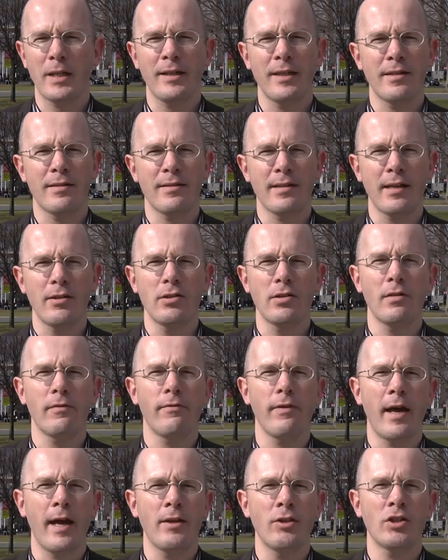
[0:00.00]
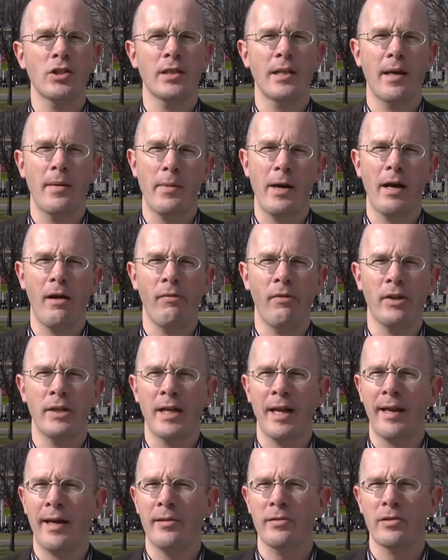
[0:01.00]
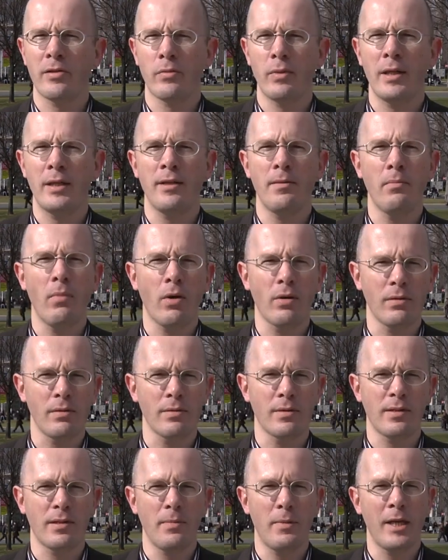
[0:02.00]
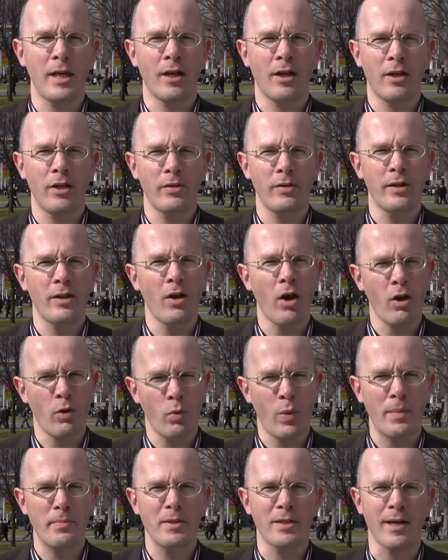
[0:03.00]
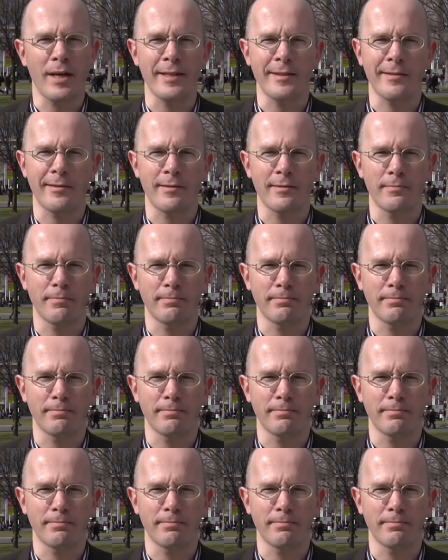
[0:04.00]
an extension for HTML that allows 3D models to be included on websites.